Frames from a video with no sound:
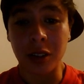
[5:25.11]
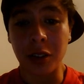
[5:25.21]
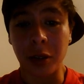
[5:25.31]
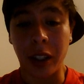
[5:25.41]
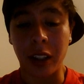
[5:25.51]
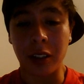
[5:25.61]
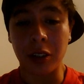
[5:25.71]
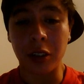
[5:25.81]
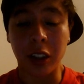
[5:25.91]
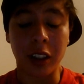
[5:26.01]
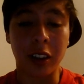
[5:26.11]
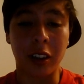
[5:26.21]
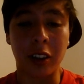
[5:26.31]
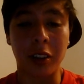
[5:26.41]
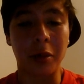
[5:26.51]

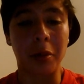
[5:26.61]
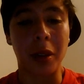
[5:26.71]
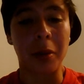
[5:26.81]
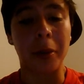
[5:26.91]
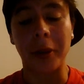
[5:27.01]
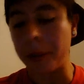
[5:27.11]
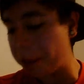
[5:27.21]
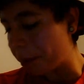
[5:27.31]
transgendered people.